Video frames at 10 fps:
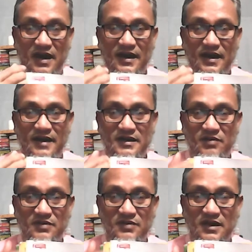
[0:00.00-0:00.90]
Write
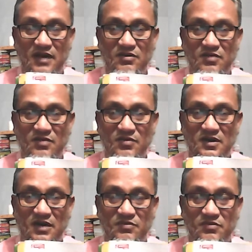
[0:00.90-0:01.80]
down the countable
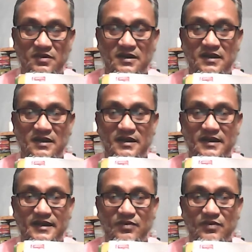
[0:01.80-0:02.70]
noun
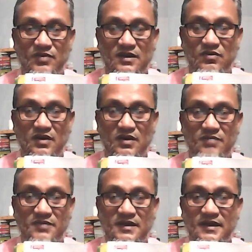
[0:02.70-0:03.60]
in one column.
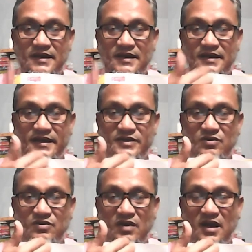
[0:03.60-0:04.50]

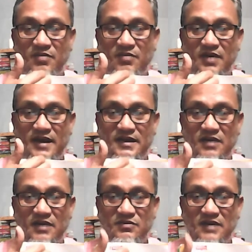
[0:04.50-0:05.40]
Next column, write
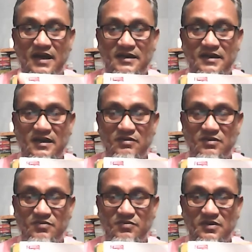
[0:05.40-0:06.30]
down the
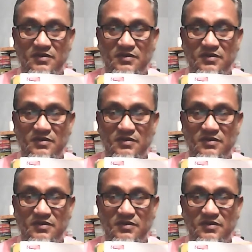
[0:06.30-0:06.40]
uncountable noun.